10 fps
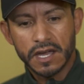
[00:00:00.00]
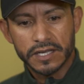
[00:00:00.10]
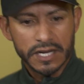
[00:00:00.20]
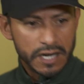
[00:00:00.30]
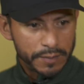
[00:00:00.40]

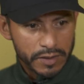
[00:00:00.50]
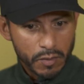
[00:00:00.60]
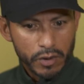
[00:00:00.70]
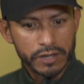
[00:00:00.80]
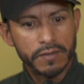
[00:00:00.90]
getting up in the
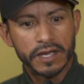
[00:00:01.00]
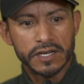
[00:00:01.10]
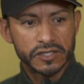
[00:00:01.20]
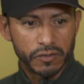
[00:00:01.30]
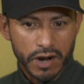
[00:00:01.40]
morning,
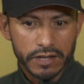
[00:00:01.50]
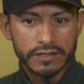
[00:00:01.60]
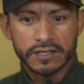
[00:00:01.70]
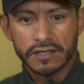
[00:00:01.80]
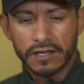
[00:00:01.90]
making his
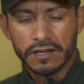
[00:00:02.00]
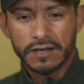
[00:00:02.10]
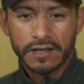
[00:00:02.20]
runs, and then